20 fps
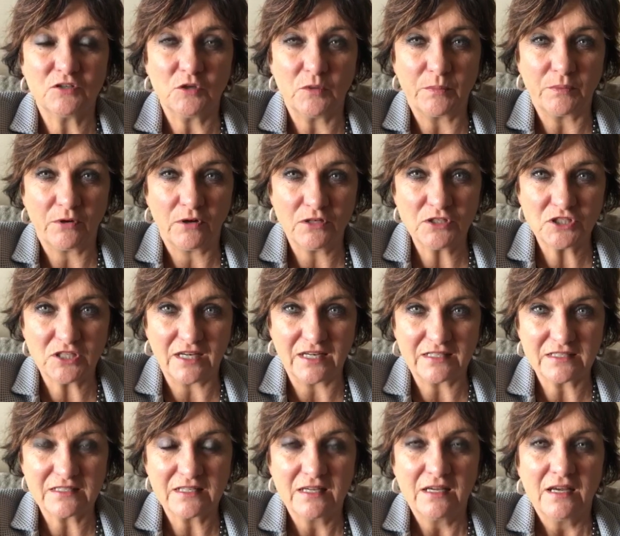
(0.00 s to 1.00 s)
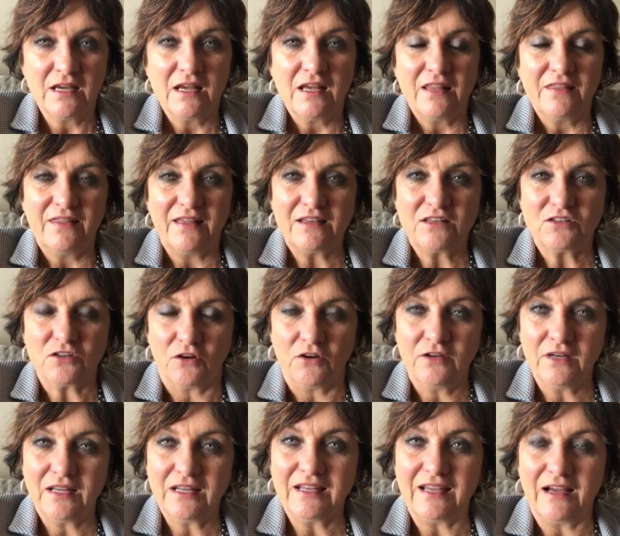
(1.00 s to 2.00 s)
and your projects that
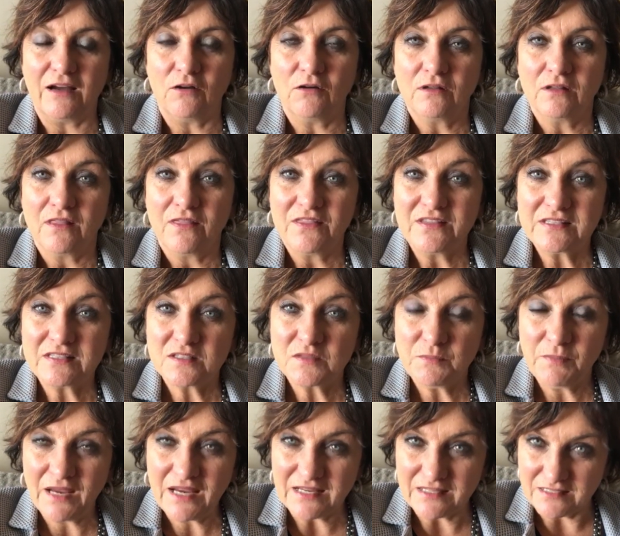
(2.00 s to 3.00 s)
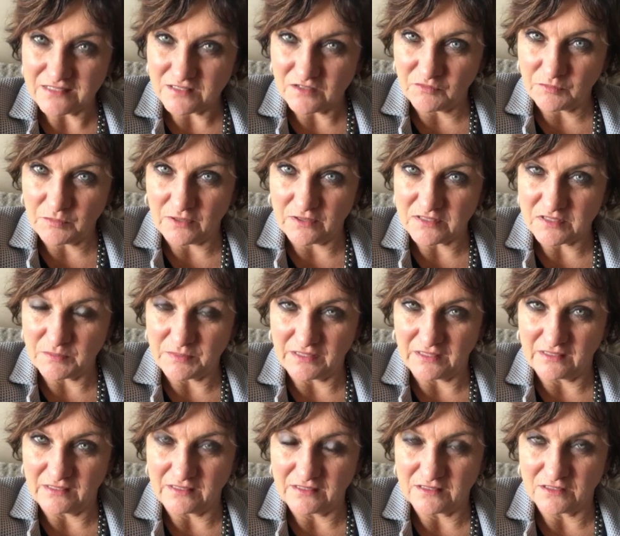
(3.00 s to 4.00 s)
don't allow the space of
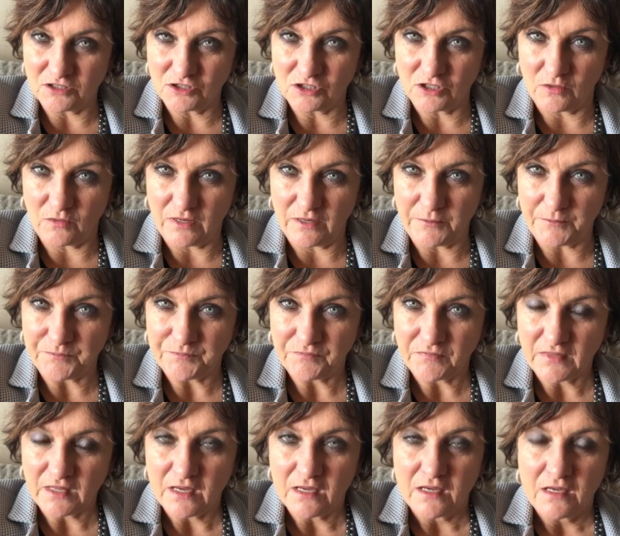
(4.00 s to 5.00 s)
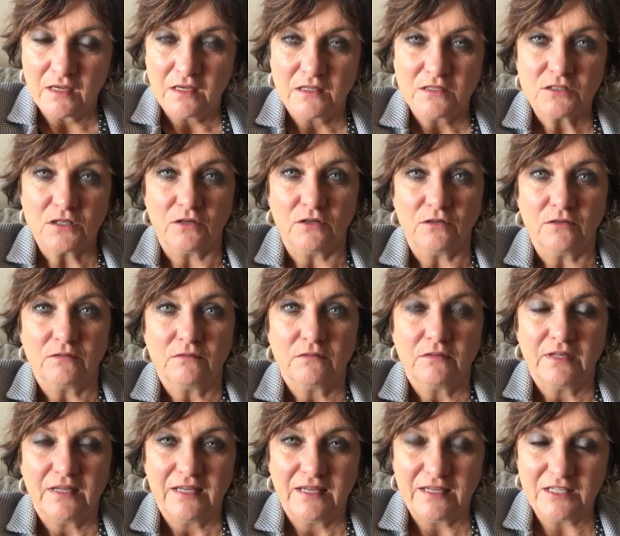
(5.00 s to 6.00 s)
possibilities to show up? So
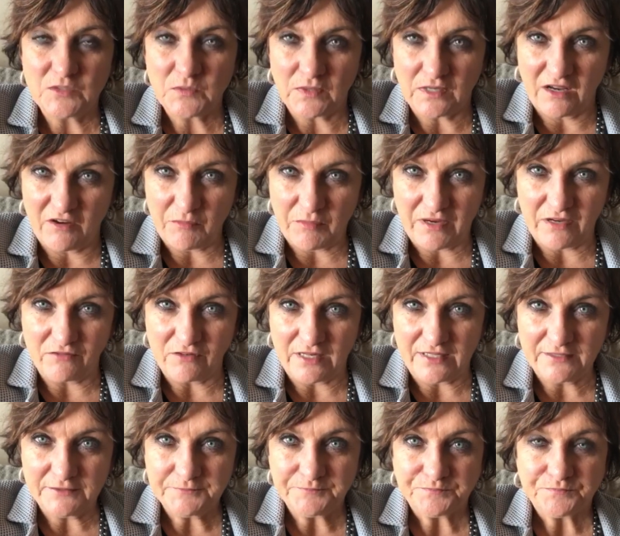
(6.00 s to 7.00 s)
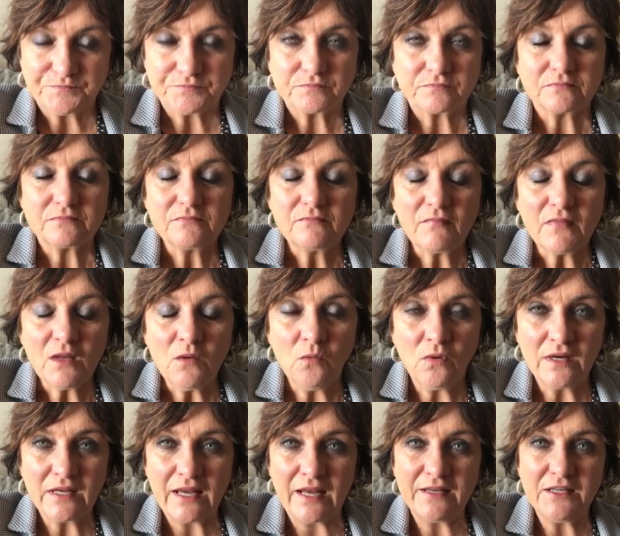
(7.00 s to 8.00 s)
here's what I've been running.
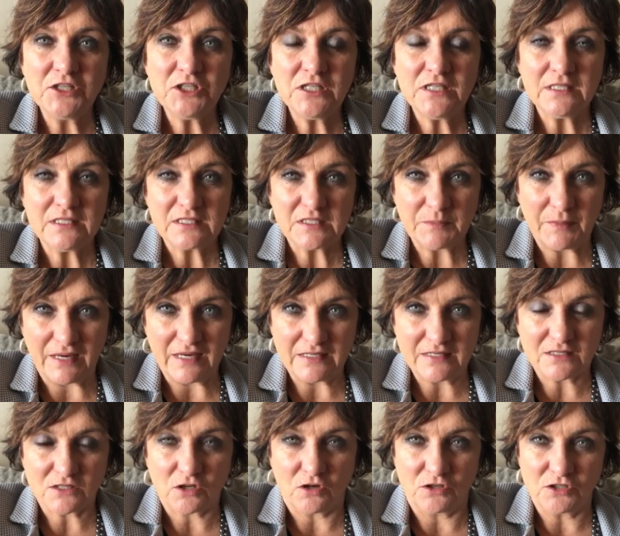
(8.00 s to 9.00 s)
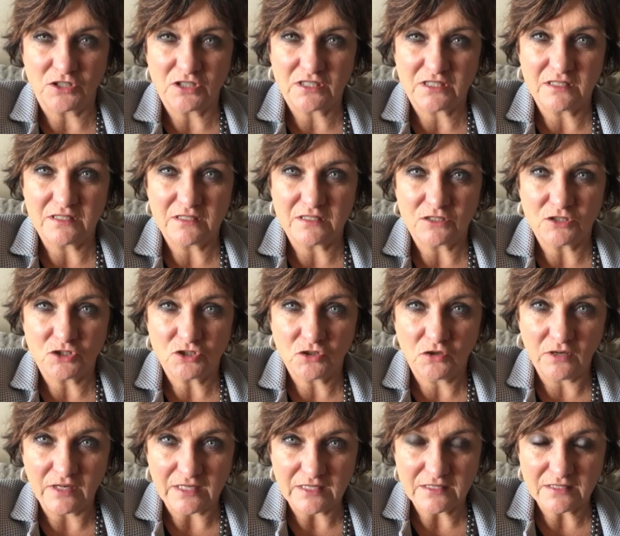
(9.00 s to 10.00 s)
What energy, space, consciousness, and
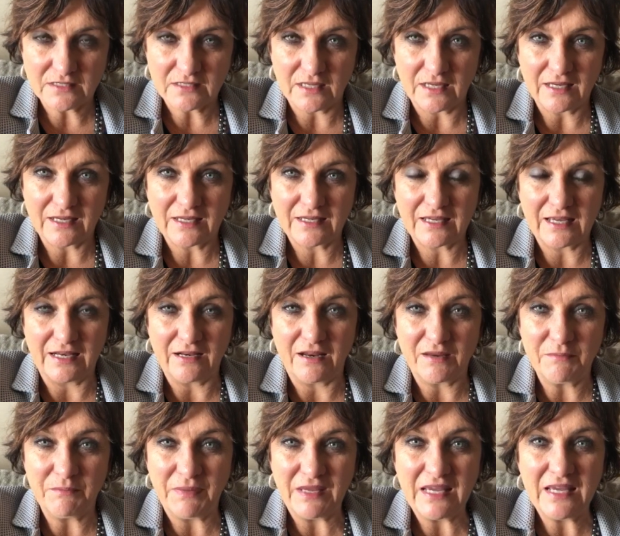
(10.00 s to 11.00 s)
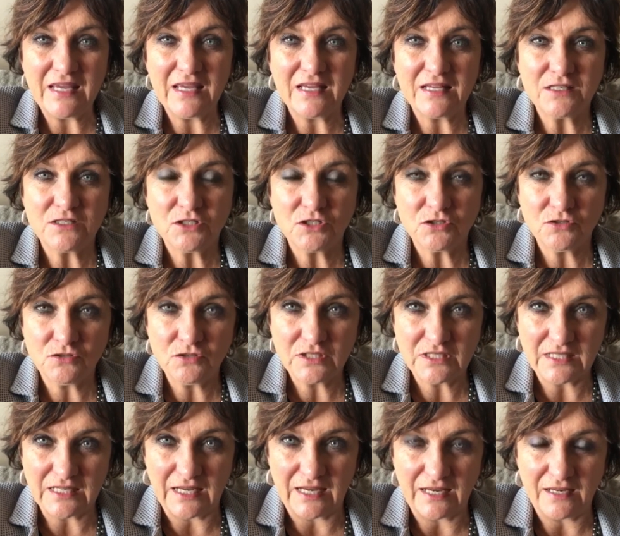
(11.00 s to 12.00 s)
choice can I be and do
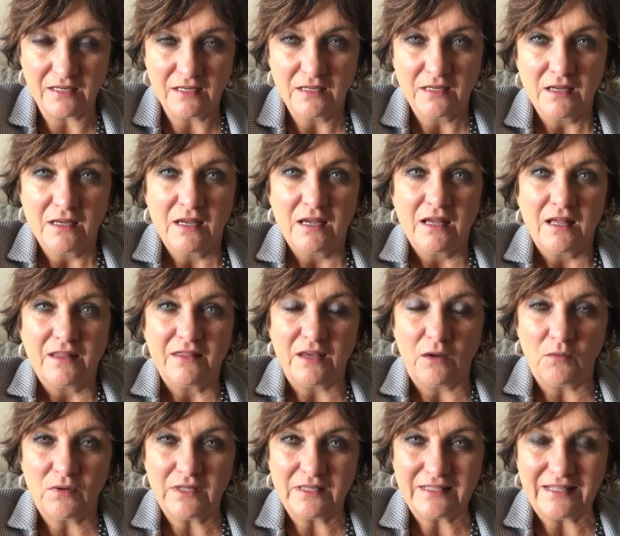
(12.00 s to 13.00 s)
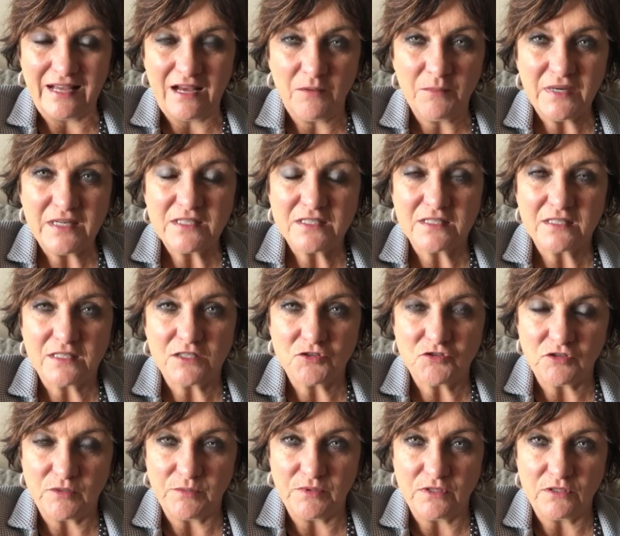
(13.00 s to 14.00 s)
today that would allow me to
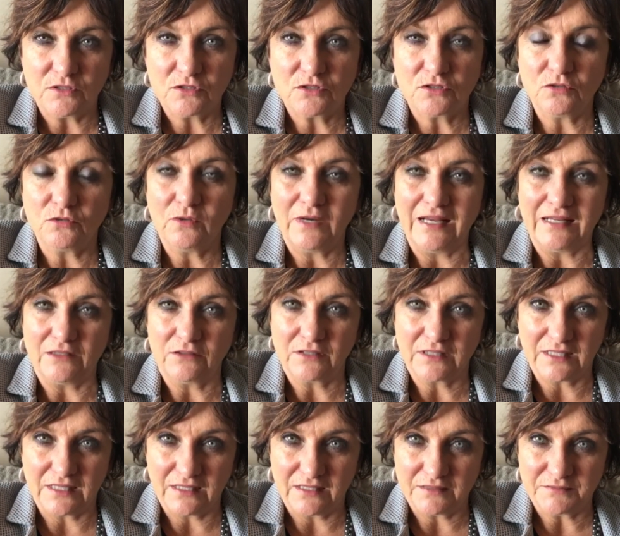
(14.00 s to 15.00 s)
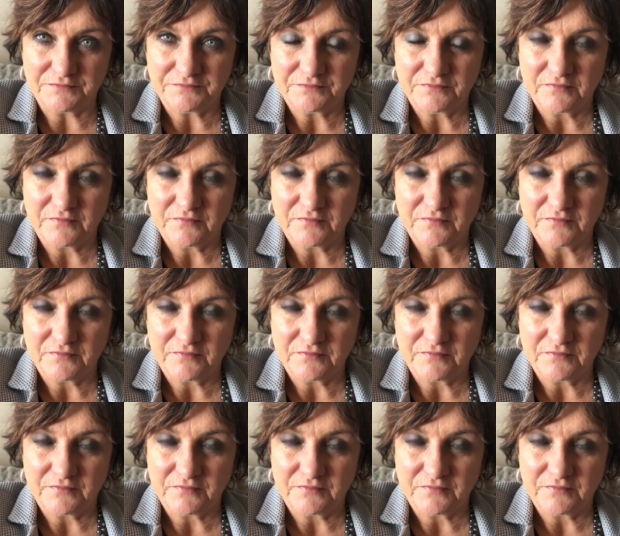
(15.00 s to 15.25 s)
contribute to El Lugar.